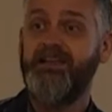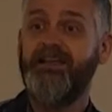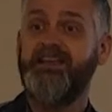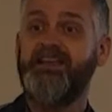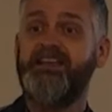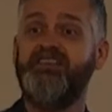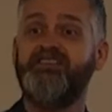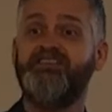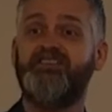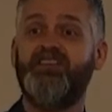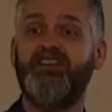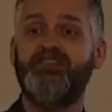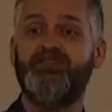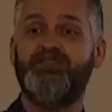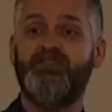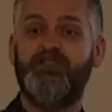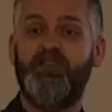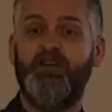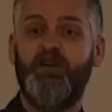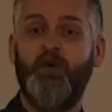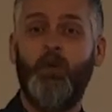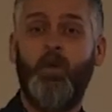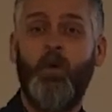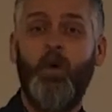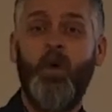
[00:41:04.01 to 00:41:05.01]
He says
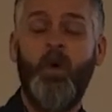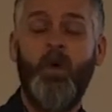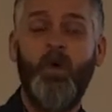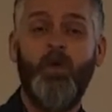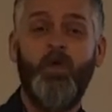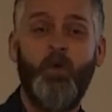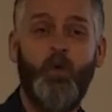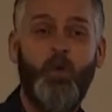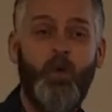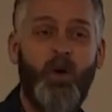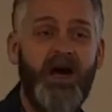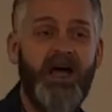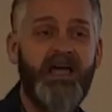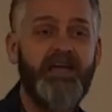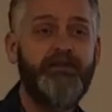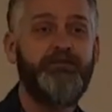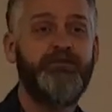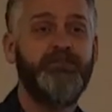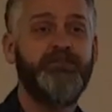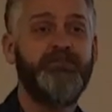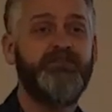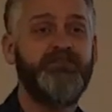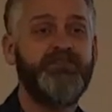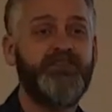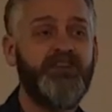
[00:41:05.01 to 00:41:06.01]
the
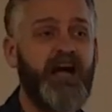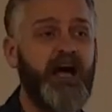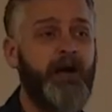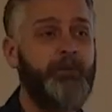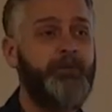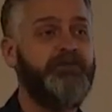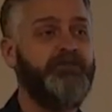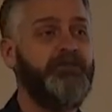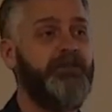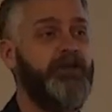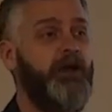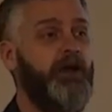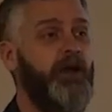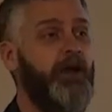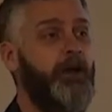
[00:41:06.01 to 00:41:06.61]
wife stops